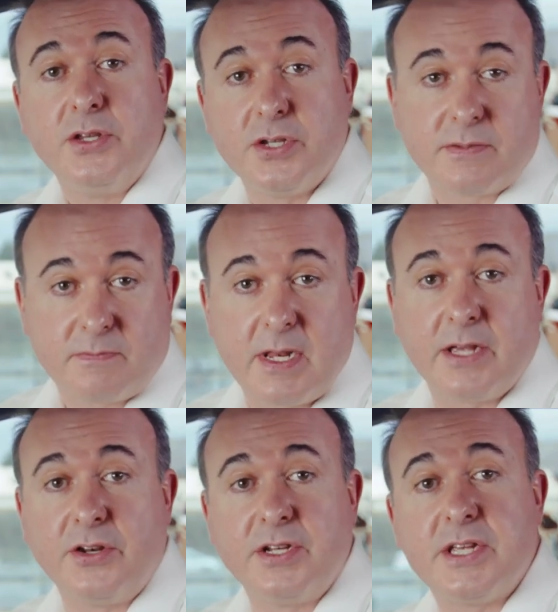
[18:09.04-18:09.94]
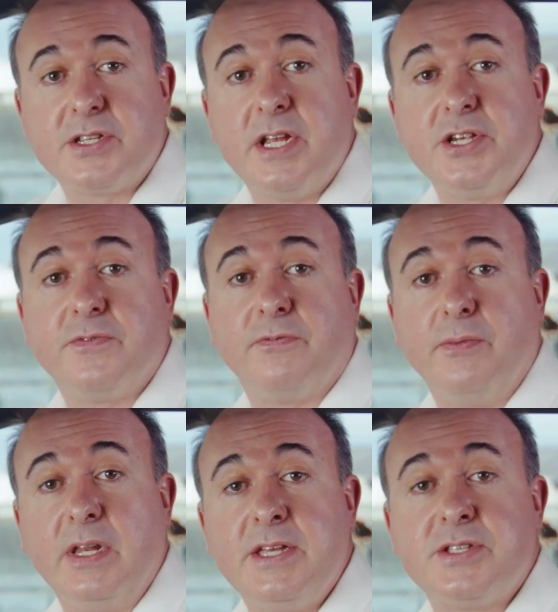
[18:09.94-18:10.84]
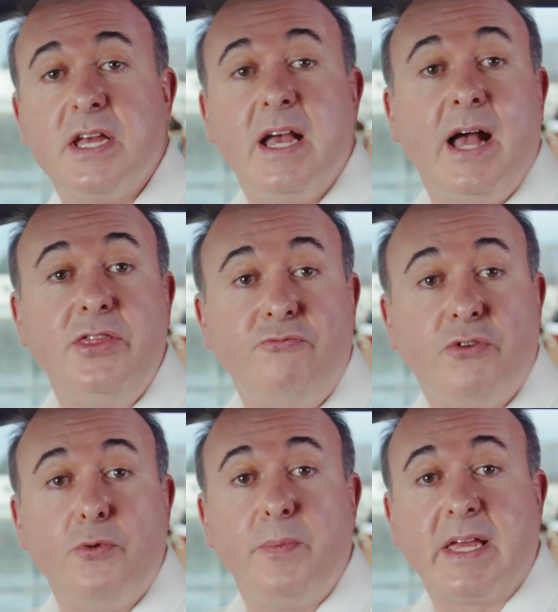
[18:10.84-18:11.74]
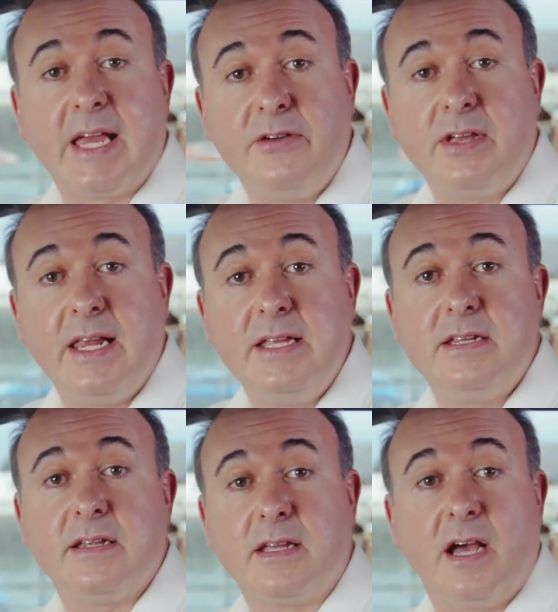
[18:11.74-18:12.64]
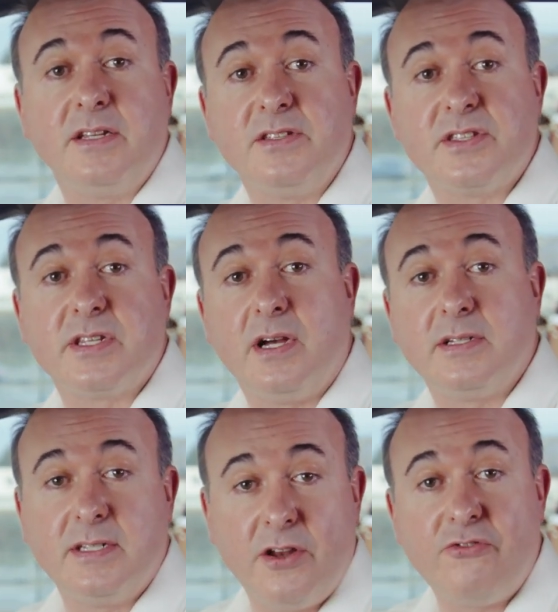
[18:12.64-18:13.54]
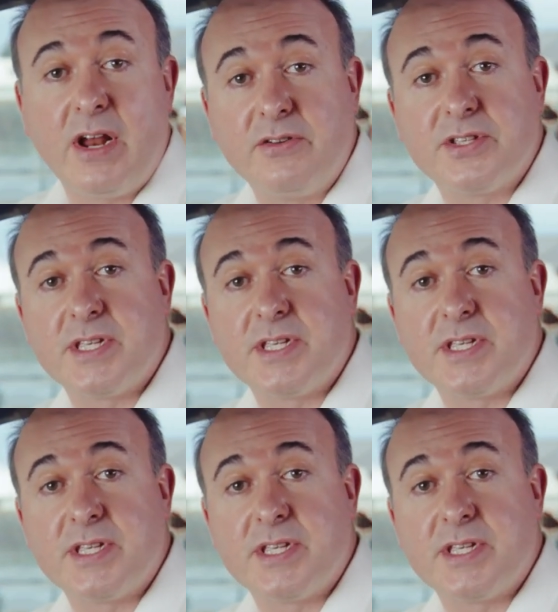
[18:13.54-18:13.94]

Just click on a destination from the list and the route will be calculated and guidance start in around a